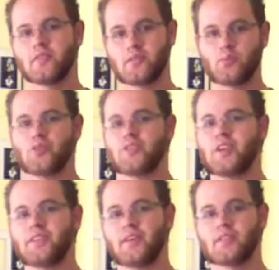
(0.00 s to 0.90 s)
into more
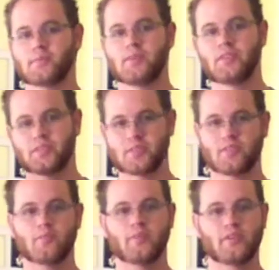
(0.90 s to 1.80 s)
details, but this is going
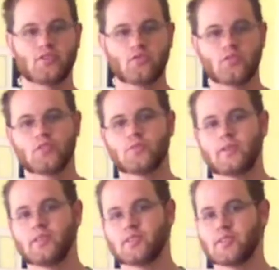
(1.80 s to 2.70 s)
to be a short,
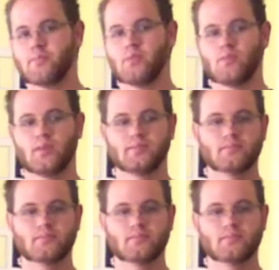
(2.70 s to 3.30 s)
sweet, simple one.